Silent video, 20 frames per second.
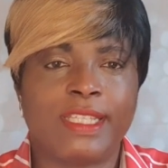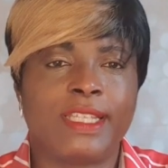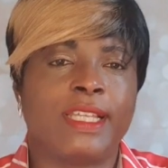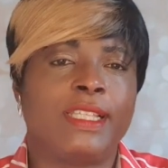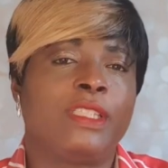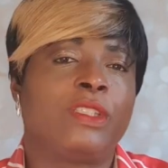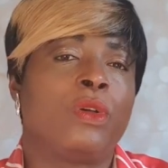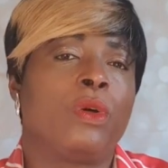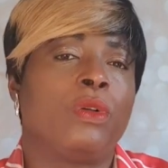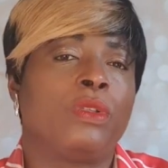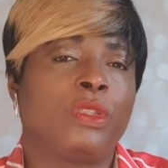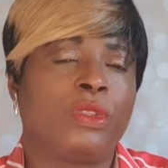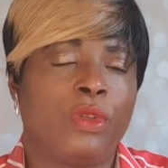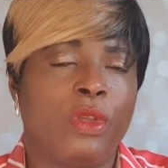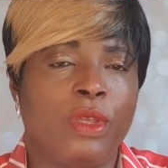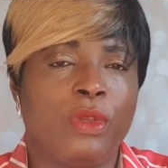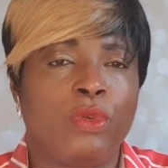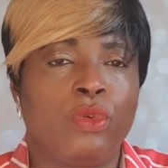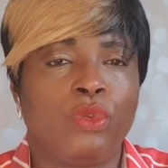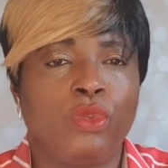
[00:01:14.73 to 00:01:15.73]
and also
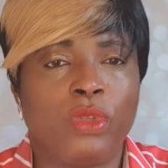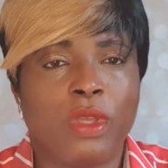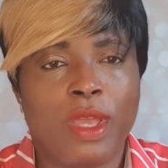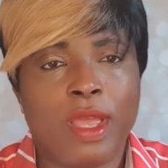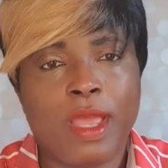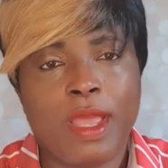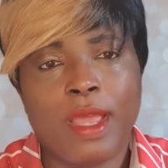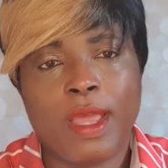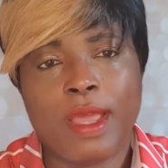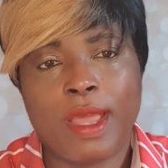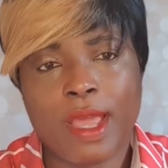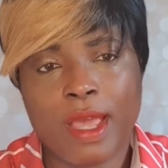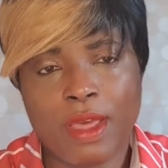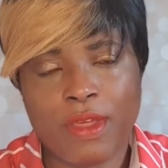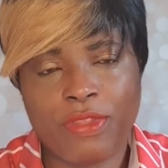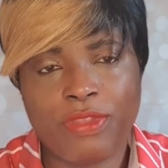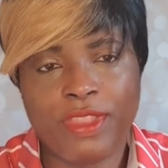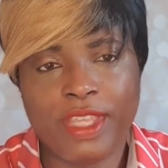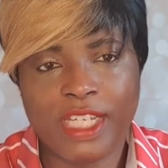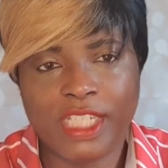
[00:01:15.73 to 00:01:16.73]
a good
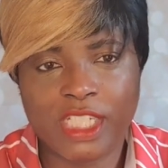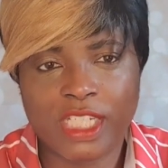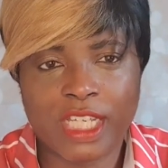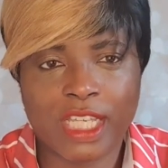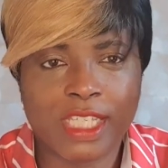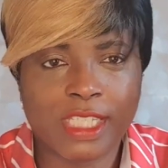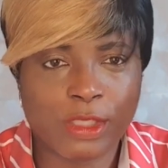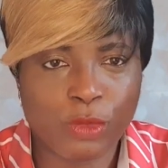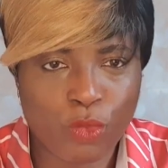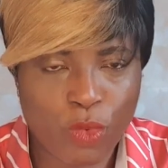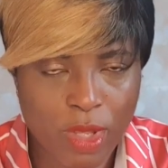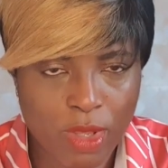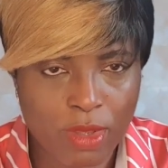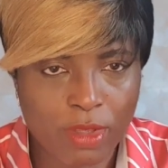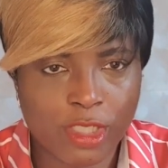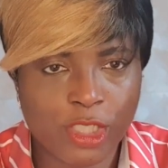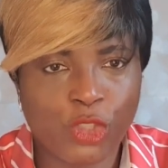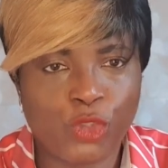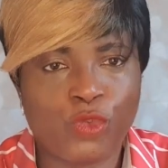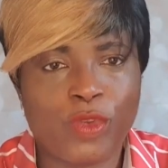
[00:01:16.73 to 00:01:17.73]
health niche as
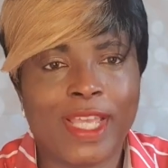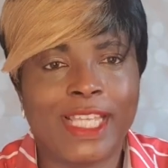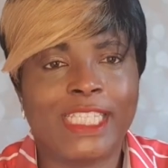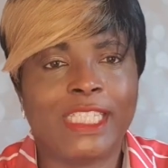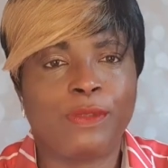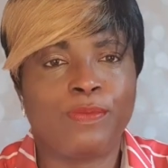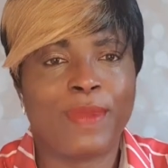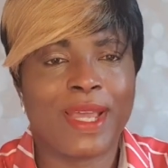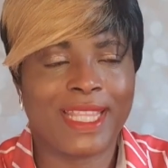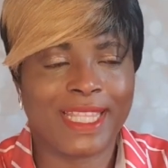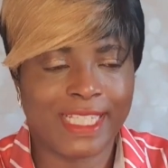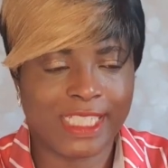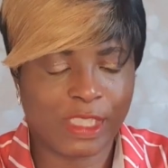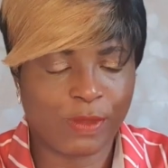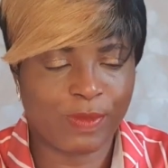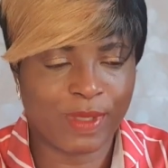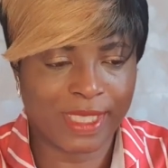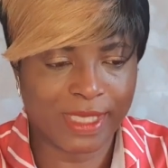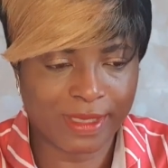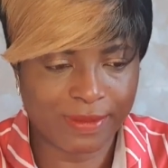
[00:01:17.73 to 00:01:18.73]
well, stress
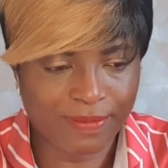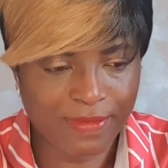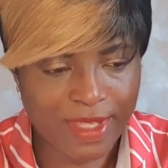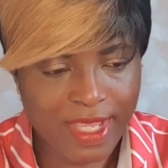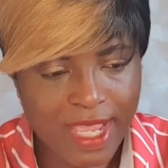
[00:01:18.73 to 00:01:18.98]
management.